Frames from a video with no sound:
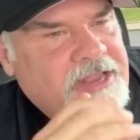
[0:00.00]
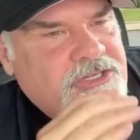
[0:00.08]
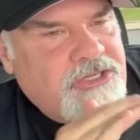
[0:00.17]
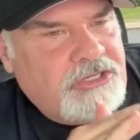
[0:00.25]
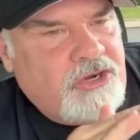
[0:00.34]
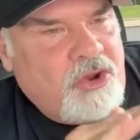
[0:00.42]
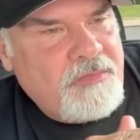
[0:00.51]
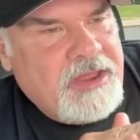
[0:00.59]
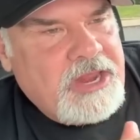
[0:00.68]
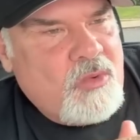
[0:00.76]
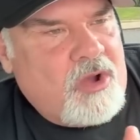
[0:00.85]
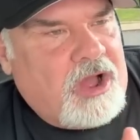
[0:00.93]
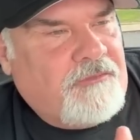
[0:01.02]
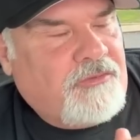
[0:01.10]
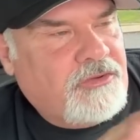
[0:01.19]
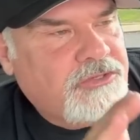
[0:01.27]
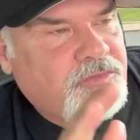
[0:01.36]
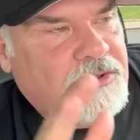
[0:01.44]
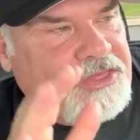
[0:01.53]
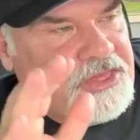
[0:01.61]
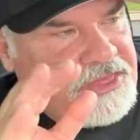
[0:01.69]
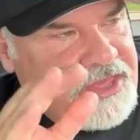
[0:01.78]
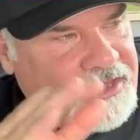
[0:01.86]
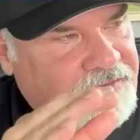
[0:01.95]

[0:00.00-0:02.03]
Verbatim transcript: it's little mini waffles with a thing